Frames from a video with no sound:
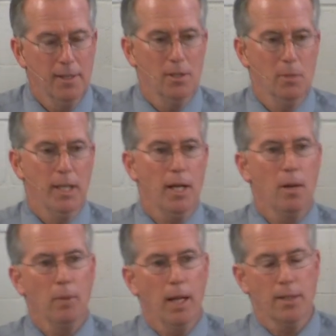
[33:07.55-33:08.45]
to
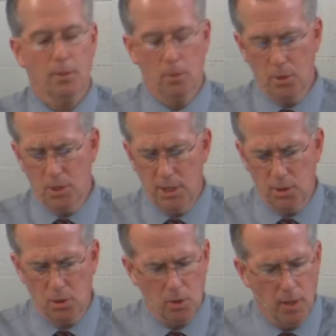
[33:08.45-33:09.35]
become like the Lord
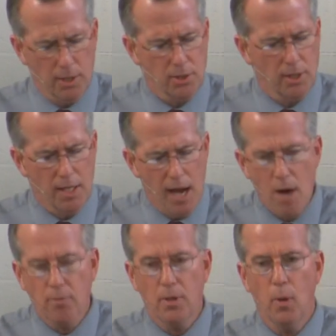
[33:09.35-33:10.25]
Jesus Christ in
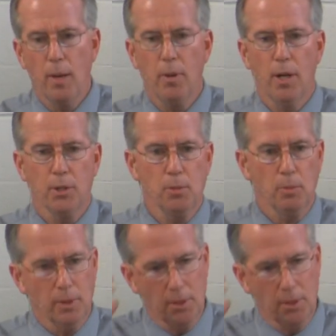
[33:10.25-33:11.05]
every way possible,